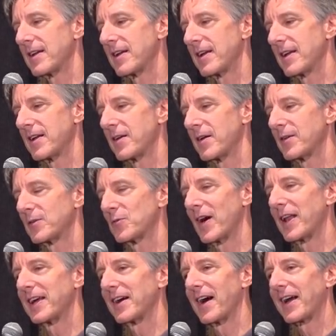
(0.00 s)
it's
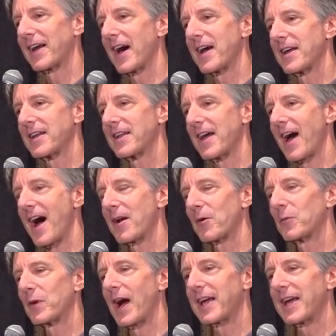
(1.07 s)
funny. Like
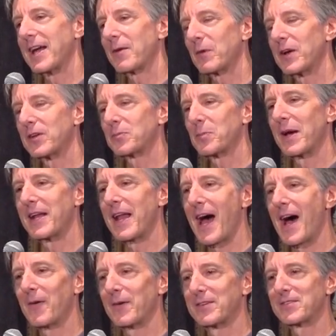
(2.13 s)
I can't really explain
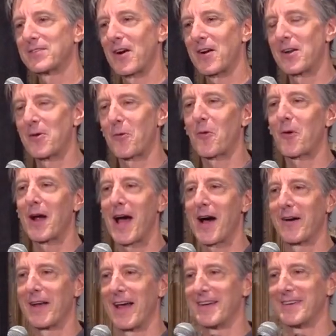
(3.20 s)
how it started or
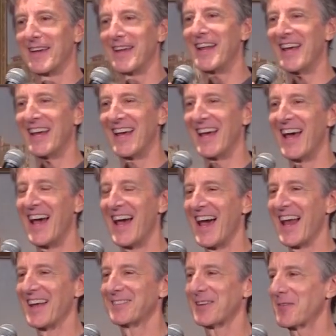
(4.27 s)
how it ended,
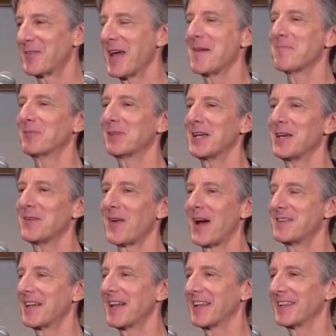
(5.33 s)
and I sort of can't believe
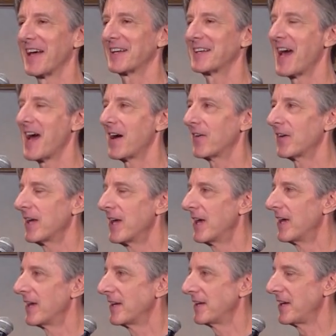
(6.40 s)
I did it. Like now,
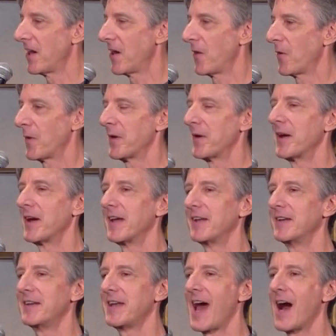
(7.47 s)
you know,
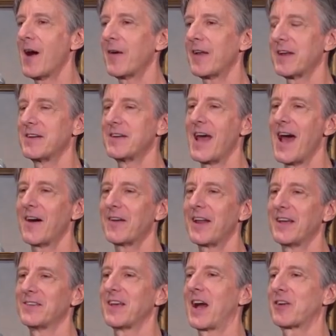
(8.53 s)

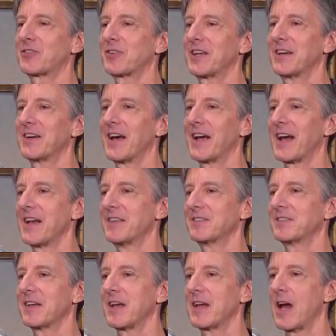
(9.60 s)
nowadays actually, like
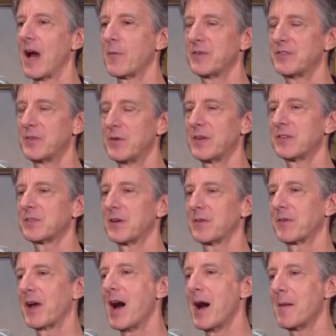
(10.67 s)
I was doing sort
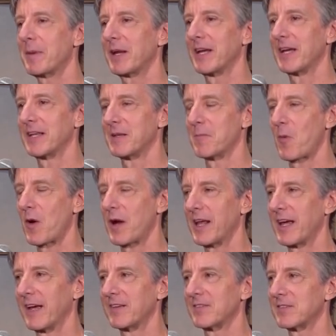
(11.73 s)
of comedy in the
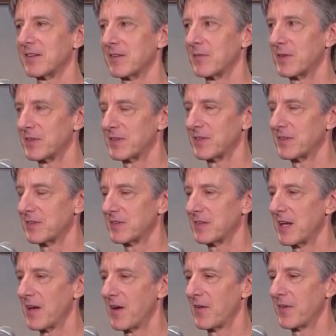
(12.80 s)
mornings, which is,
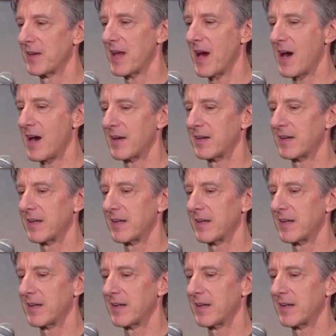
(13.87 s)
you know, not